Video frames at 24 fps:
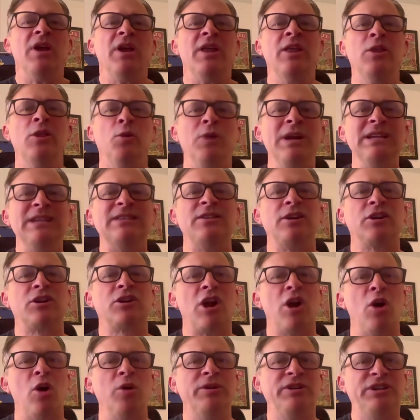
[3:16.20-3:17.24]
and the reason they're
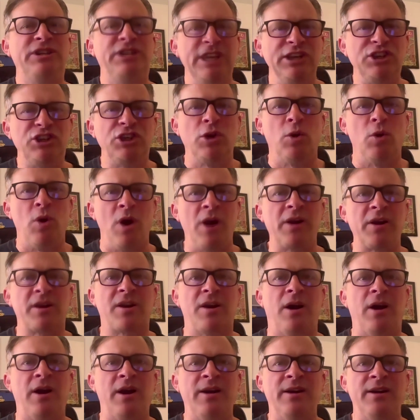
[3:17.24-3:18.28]
called digital art
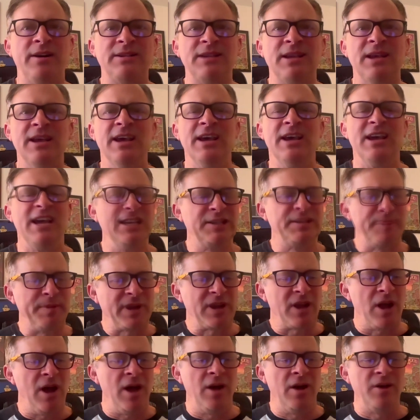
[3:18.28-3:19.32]
cards is
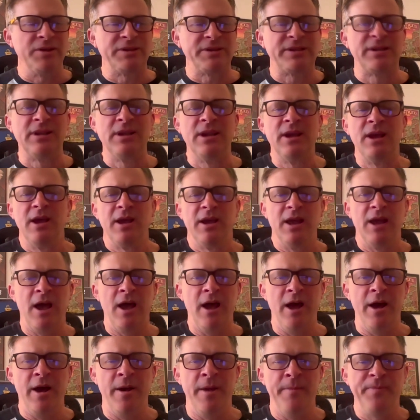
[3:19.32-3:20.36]
because
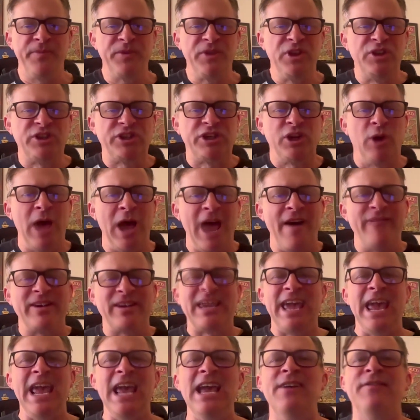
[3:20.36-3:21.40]
you still have a
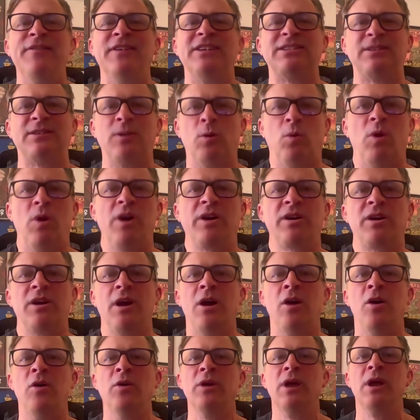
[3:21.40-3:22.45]
canvas to work
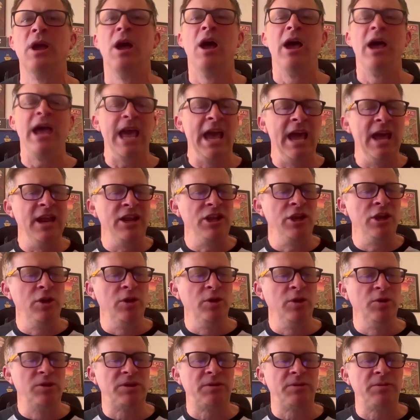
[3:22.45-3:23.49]
on, and
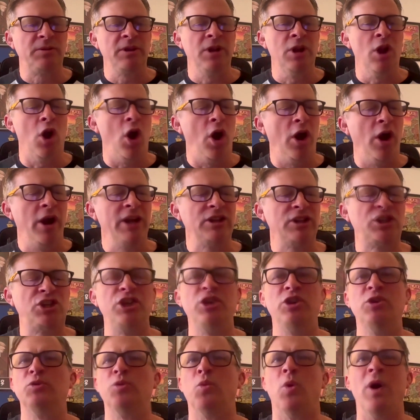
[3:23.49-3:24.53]
artists
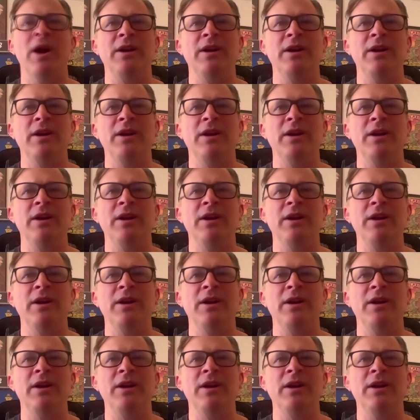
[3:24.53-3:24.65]
use